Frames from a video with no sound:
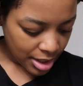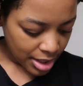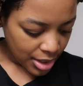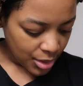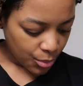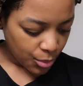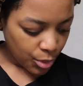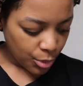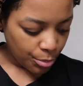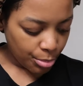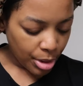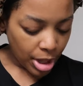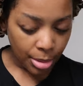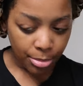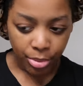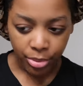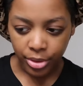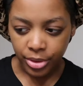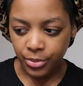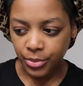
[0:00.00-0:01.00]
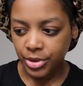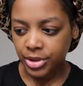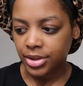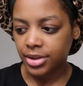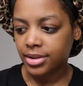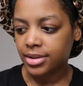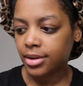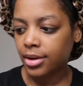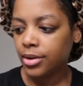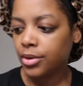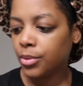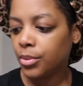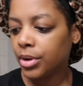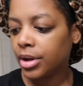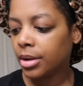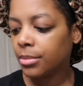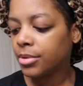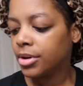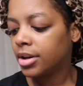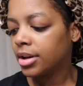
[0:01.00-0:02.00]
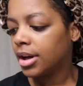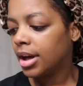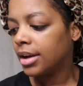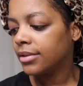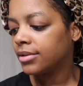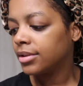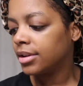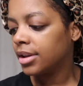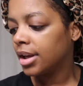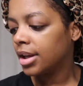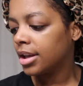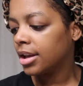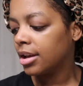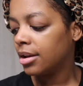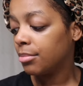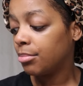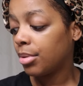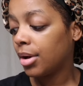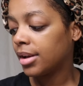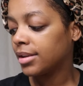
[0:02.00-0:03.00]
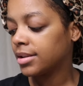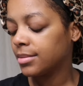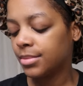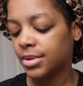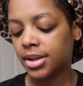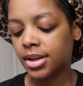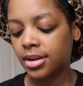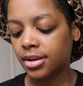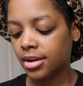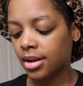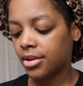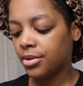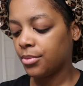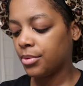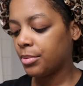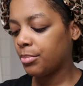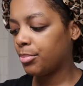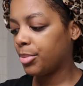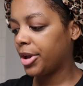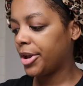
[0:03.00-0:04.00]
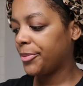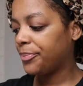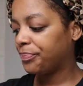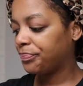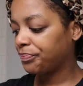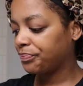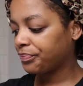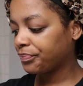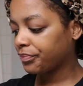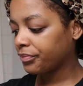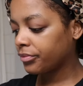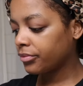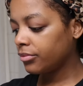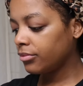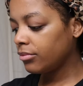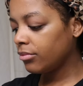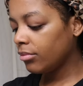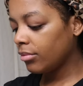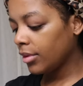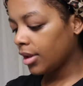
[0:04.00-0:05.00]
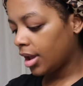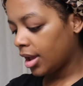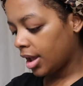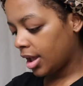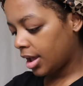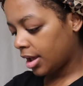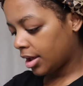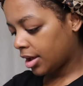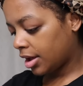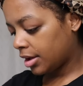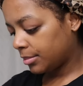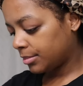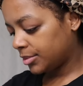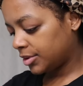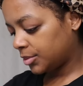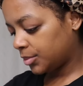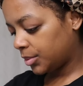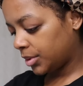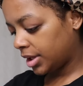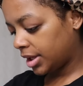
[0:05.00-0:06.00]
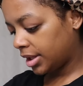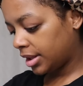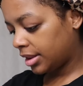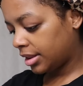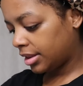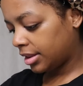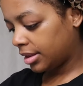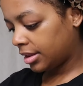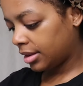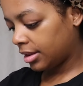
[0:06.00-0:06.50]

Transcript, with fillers: it won't pop on, which is annoying. I'm gonna have to like possibly get another one, but it comes with